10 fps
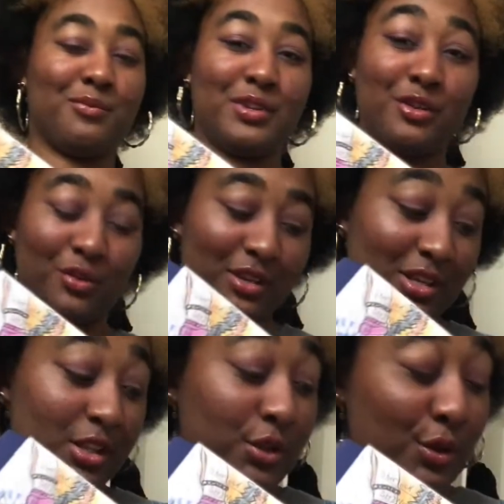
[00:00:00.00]
be
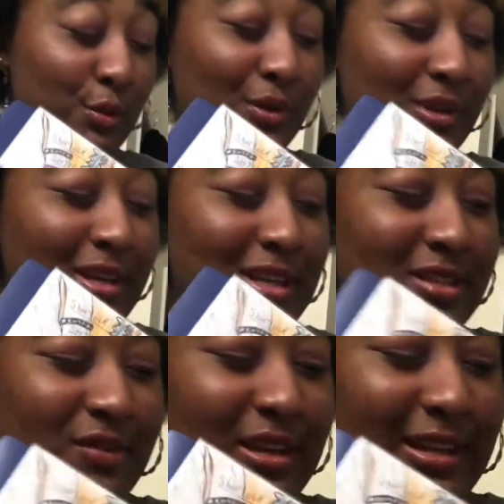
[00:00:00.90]
crazy, but it's
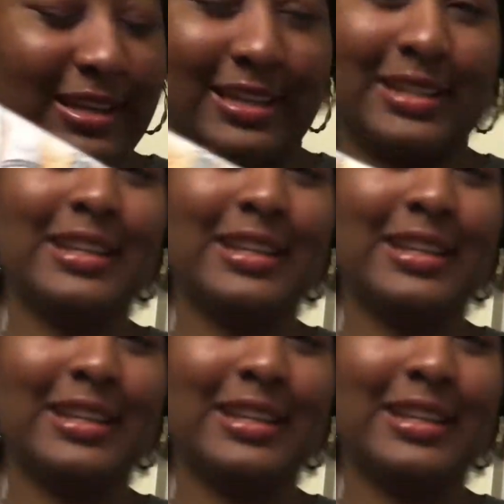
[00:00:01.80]
fine.